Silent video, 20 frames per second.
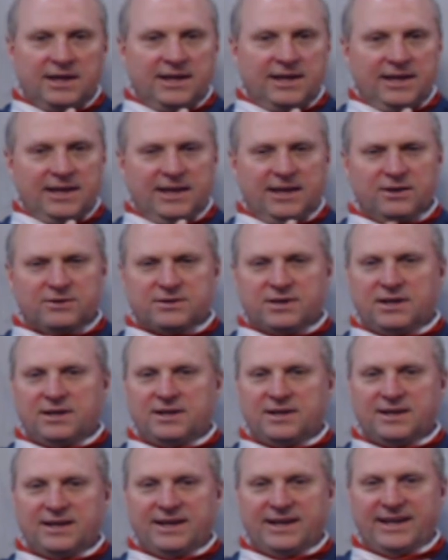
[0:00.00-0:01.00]
He goes,
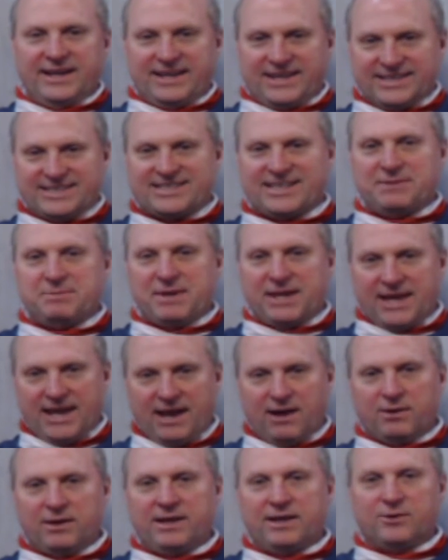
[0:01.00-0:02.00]
and he could see me
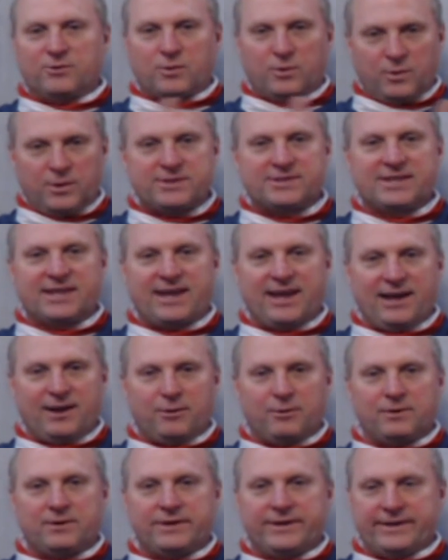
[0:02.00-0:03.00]
counting. He goes, "Well, what's the
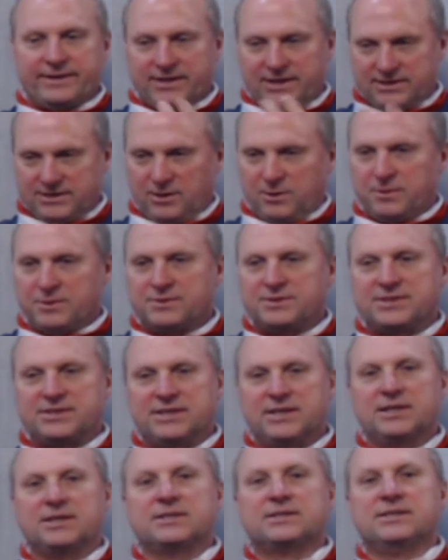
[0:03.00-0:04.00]
count?" And I told him it was
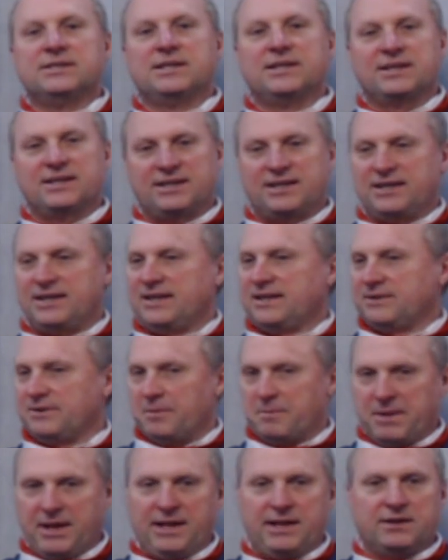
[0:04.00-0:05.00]
6, and
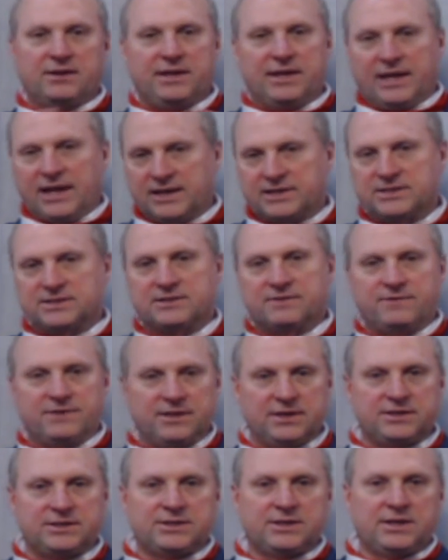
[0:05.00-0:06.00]
immediately he catches a
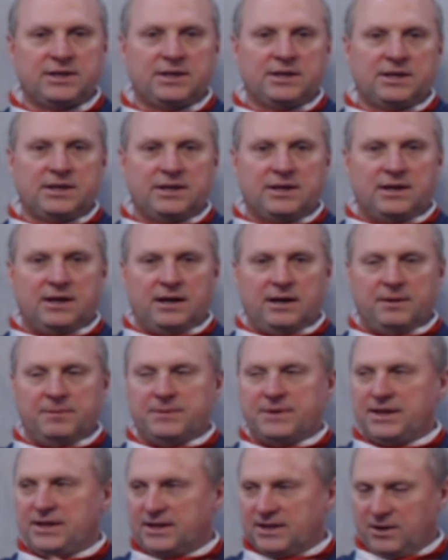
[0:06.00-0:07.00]
fish.
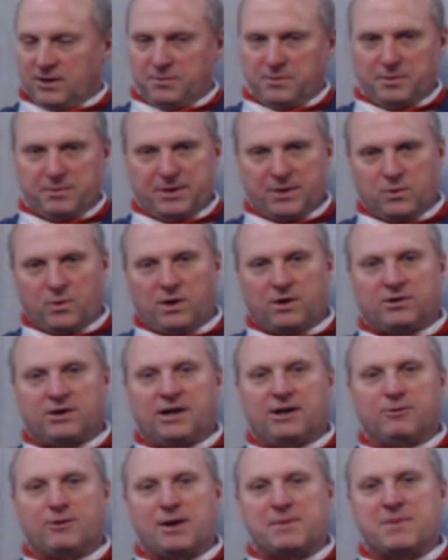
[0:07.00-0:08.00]
Then he caught him a big
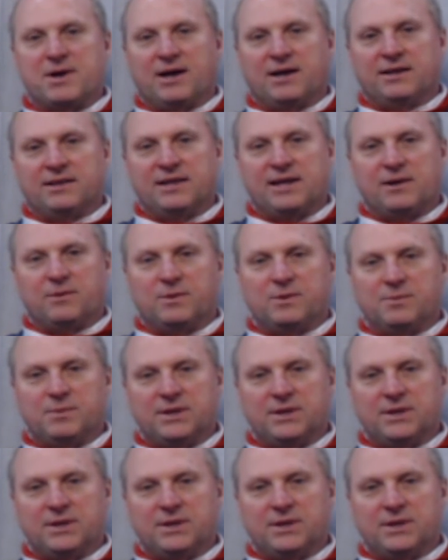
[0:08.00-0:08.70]
walleye right behind that one.